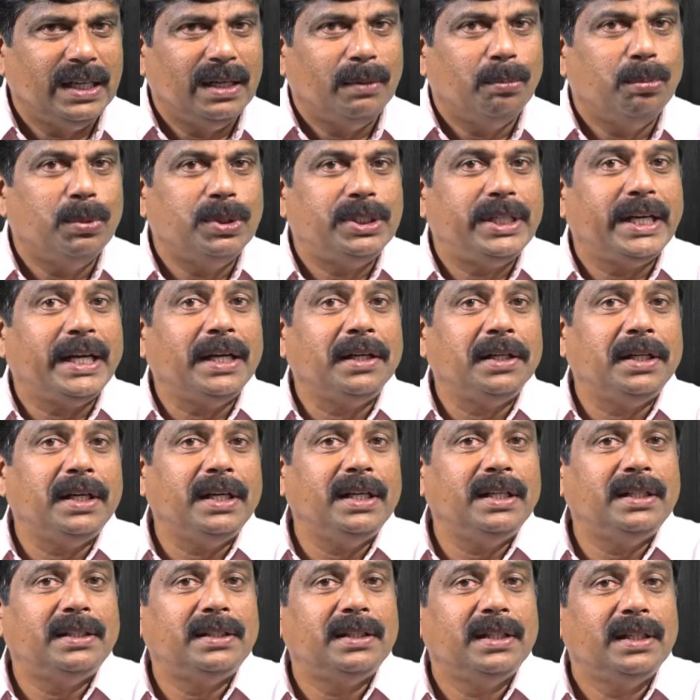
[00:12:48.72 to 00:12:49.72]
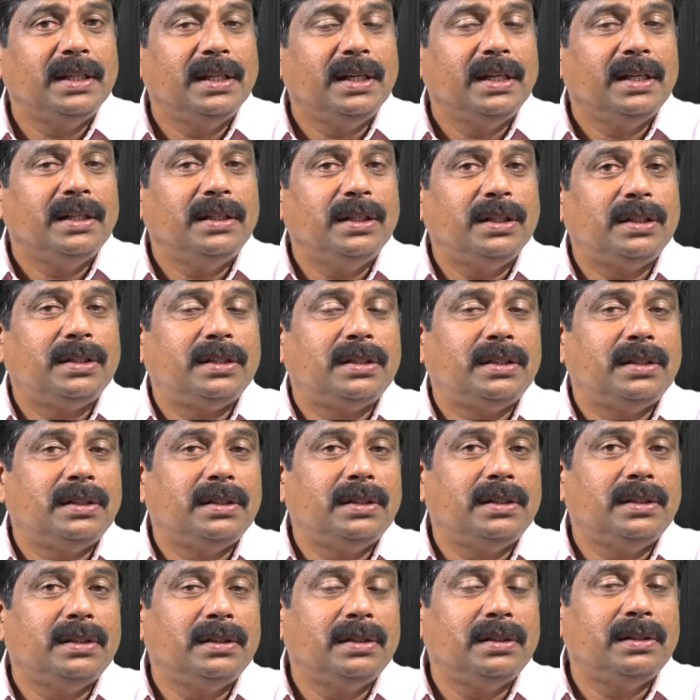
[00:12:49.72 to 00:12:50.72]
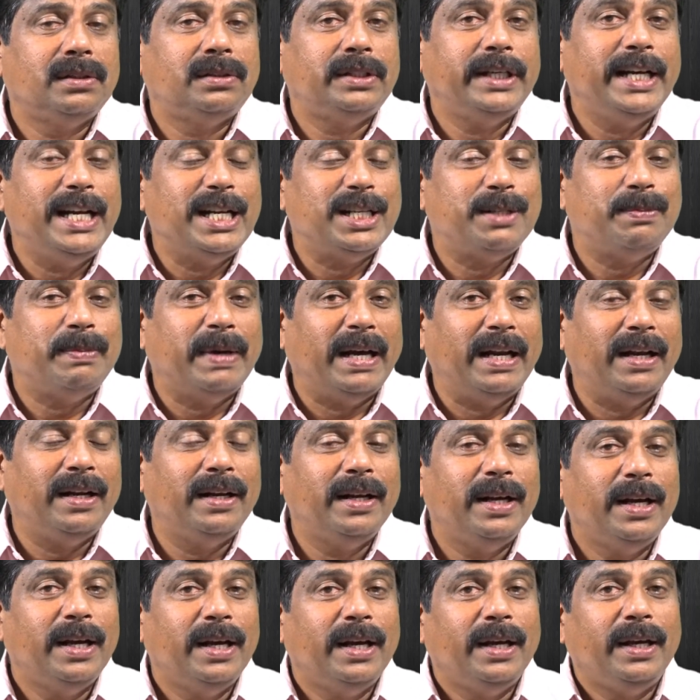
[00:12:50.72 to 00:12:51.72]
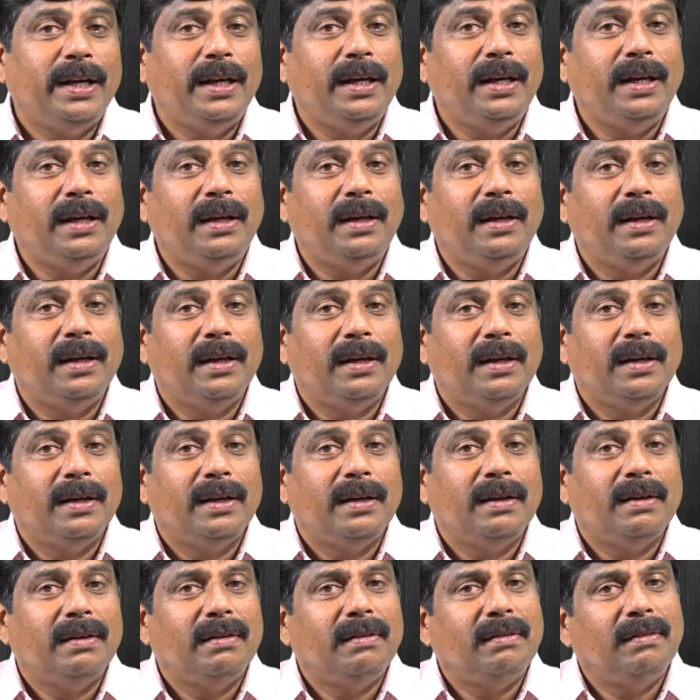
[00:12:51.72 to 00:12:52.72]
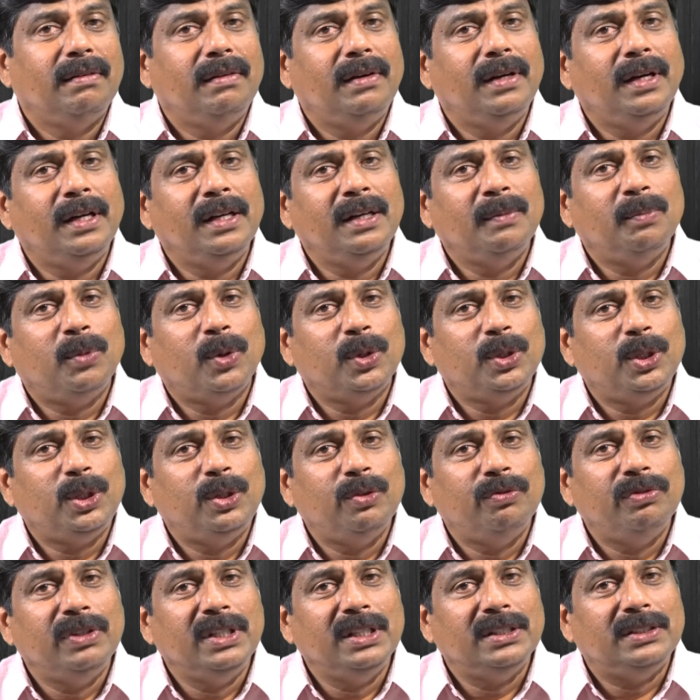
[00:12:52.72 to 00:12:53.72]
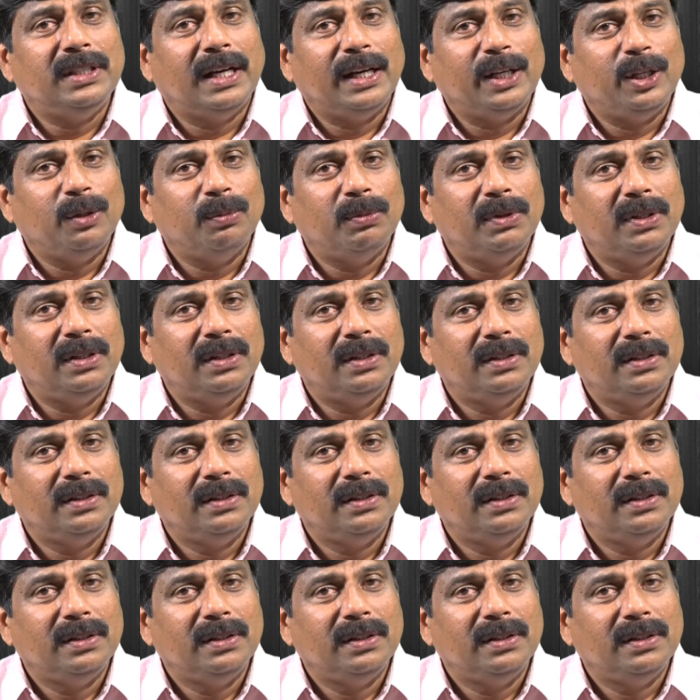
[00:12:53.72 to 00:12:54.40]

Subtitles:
The second case, this salesman, he didn't bother to win his argument.